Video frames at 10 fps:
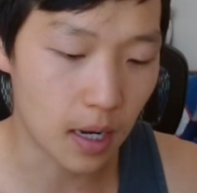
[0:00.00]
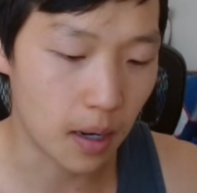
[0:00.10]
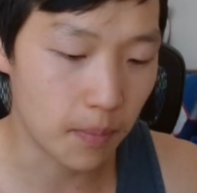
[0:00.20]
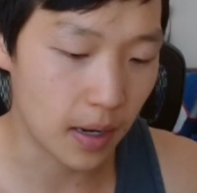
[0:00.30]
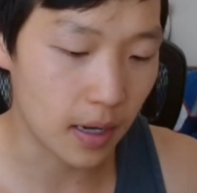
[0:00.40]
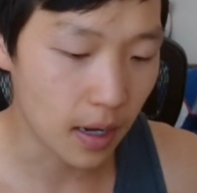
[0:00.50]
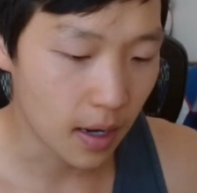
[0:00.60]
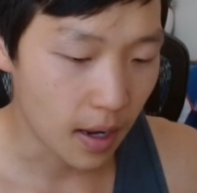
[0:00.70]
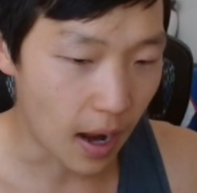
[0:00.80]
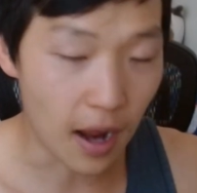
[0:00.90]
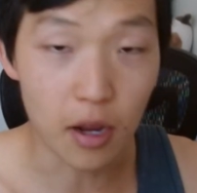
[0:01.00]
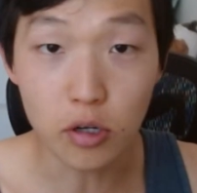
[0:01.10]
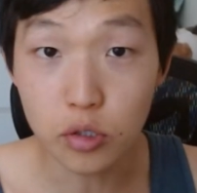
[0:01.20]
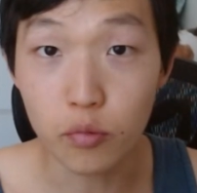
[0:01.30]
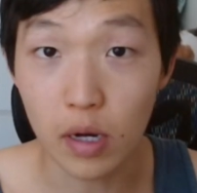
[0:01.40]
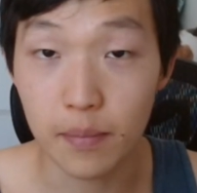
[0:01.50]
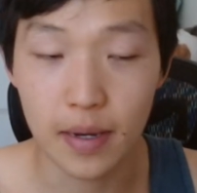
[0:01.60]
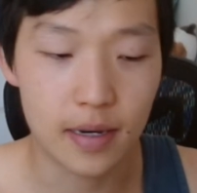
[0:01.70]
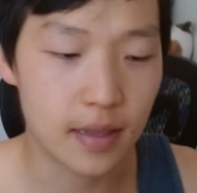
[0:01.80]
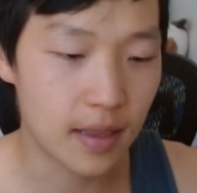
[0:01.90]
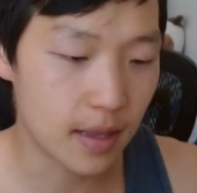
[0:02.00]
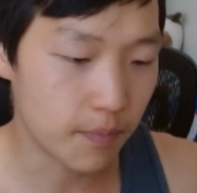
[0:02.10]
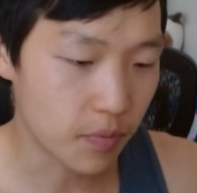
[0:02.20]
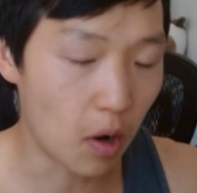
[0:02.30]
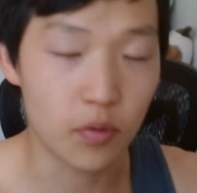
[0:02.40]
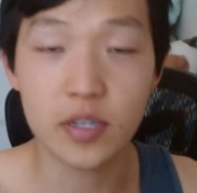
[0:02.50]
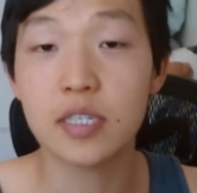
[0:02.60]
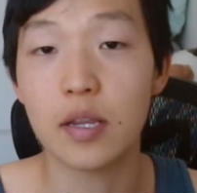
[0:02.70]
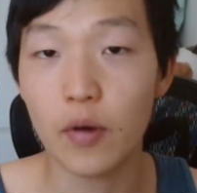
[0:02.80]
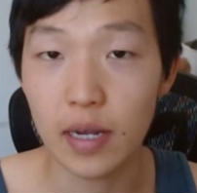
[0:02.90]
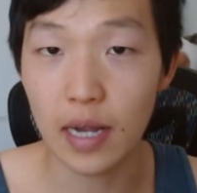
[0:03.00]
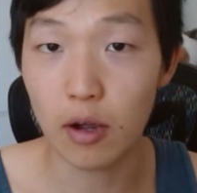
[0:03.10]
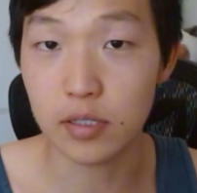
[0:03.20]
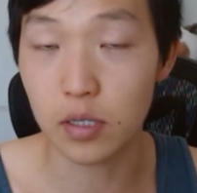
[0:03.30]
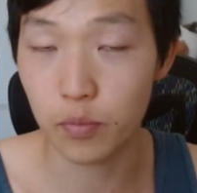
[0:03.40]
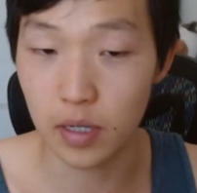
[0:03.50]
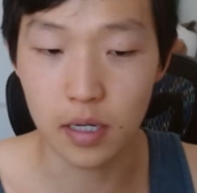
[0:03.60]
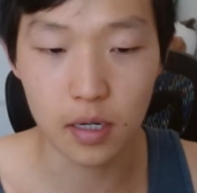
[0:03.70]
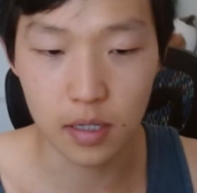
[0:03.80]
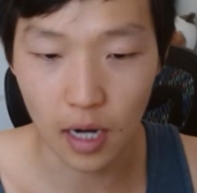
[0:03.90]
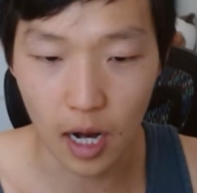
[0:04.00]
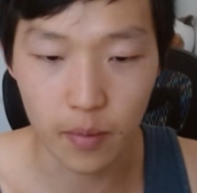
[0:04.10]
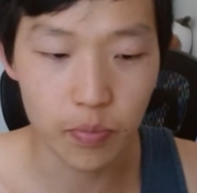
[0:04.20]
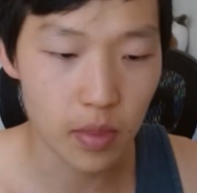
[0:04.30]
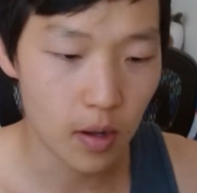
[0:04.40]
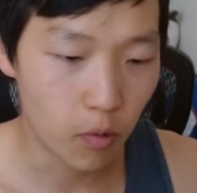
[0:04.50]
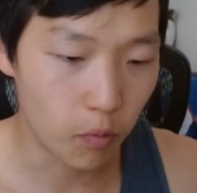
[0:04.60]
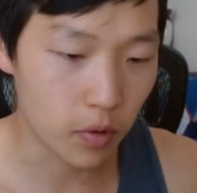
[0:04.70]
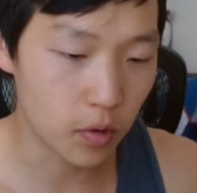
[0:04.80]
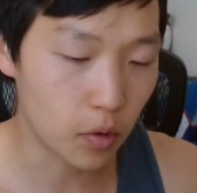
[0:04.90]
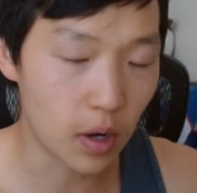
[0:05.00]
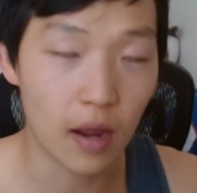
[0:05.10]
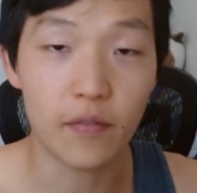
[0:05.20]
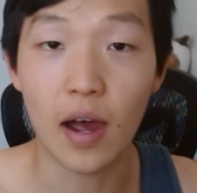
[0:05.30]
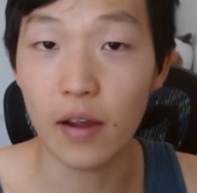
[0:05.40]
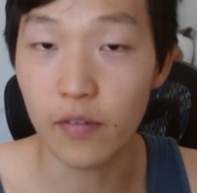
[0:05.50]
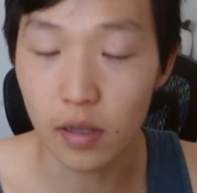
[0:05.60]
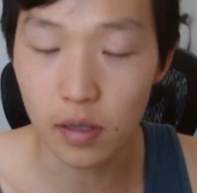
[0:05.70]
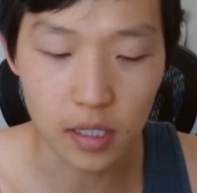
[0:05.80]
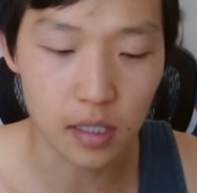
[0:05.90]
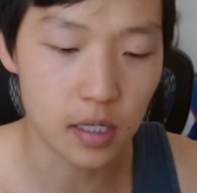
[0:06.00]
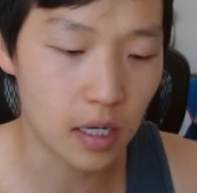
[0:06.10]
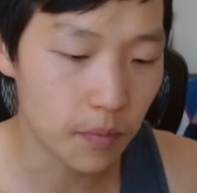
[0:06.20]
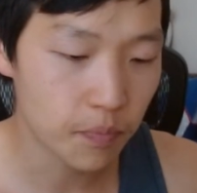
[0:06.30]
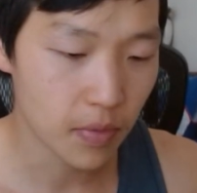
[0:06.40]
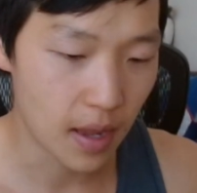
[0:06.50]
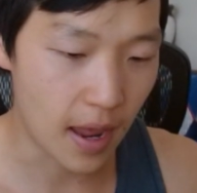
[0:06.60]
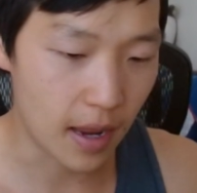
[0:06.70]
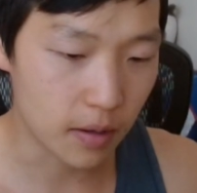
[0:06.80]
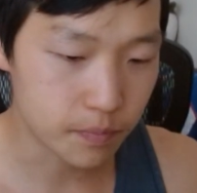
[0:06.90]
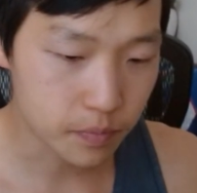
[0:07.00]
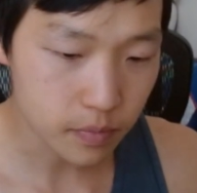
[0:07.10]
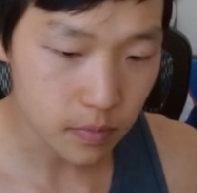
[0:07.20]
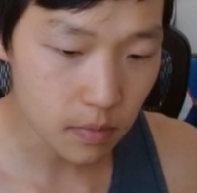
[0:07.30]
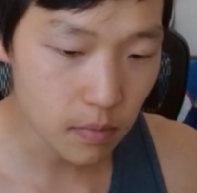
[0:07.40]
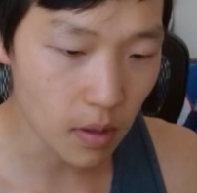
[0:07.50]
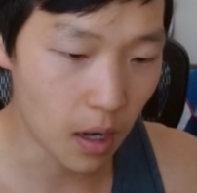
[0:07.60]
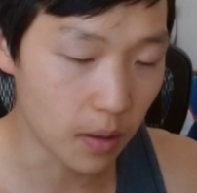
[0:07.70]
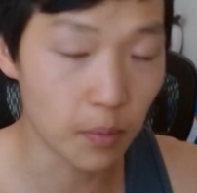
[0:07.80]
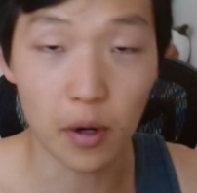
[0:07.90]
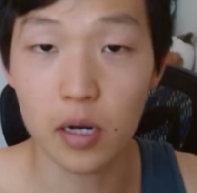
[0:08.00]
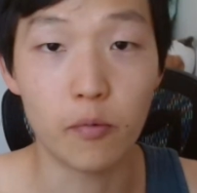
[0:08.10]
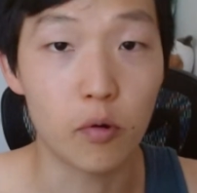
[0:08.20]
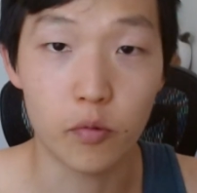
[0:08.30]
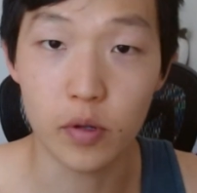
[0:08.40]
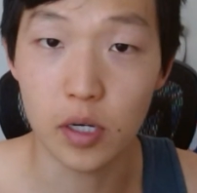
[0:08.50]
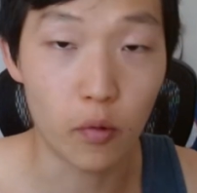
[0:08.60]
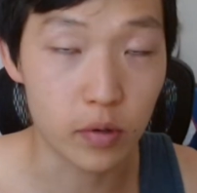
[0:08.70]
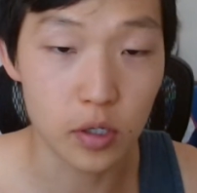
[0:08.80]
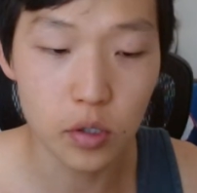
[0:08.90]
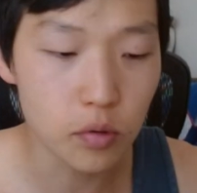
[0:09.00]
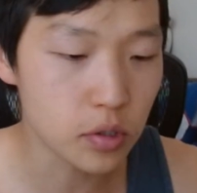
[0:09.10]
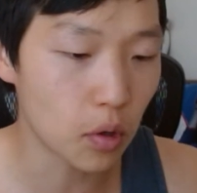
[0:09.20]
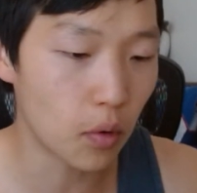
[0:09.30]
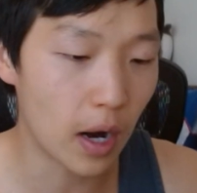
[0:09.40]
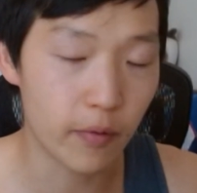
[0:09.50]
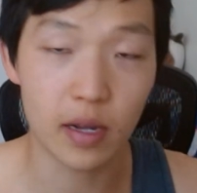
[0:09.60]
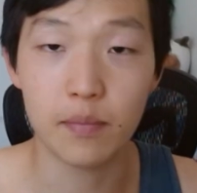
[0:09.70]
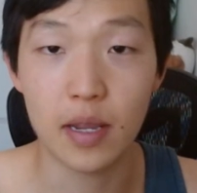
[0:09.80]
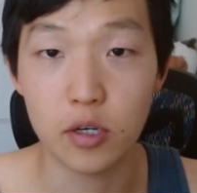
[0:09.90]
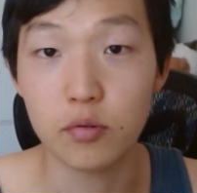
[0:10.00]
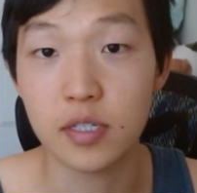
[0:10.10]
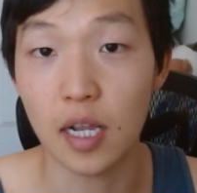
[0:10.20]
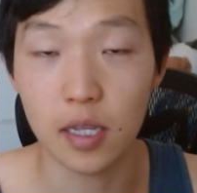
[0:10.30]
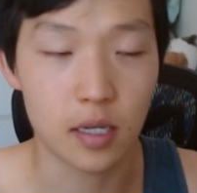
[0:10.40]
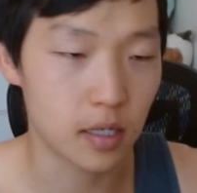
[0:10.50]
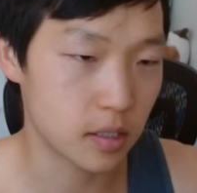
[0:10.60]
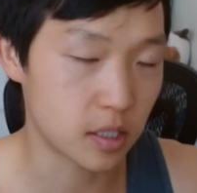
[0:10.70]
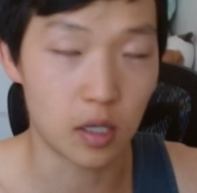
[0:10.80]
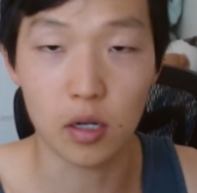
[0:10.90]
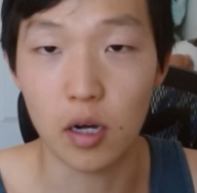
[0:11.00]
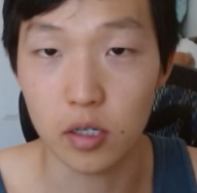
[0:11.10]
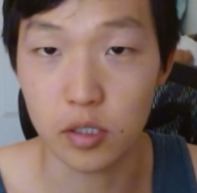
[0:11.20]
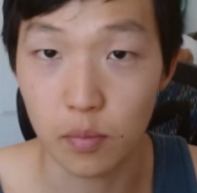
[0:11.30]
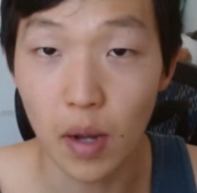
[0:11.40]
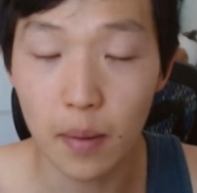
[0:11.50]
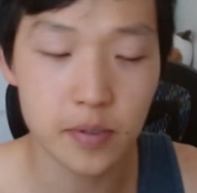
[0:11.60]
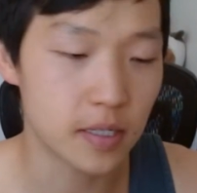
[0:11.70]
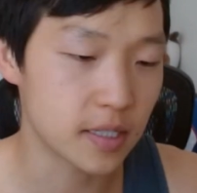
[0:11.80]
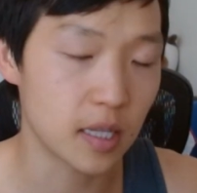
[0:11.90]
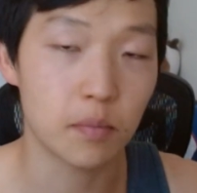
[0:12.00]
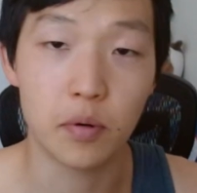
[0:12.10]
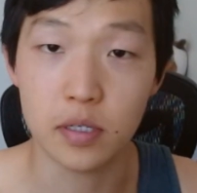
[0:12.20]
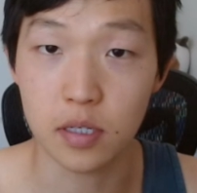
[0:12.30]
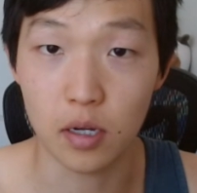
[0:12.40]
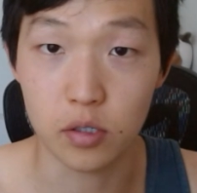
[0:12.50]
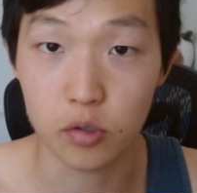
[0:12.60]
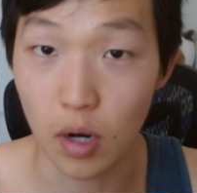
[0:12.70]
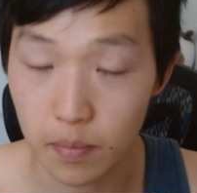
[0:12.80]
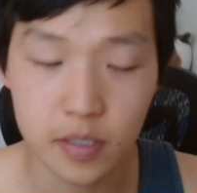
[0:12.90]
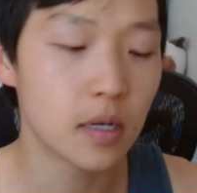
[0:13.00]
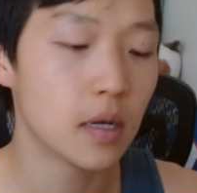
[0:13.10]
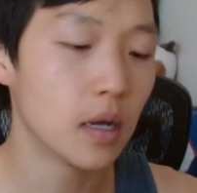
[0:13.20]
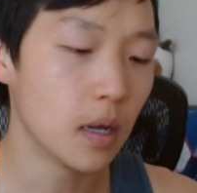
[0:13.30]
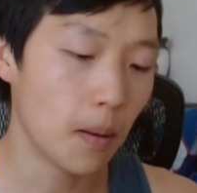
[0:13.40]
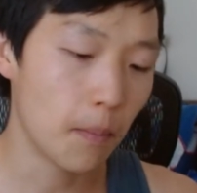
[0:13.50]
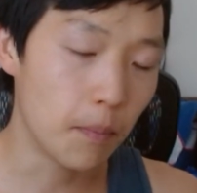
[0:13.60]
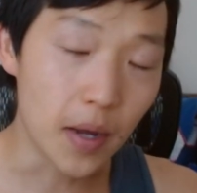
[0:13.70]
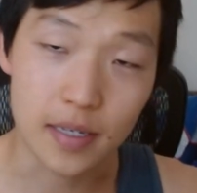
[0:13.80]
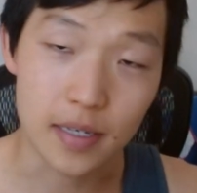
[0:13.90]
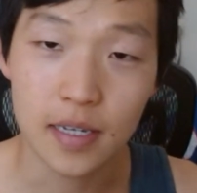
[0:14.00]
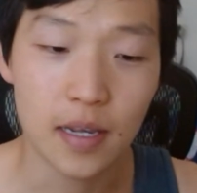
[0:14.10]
made, I also recommended, oh, this right now is a pretty good time where you'll have high volatility and the market won't really know what to do. So I recommend you selling calls on pops and selling puts on drops. But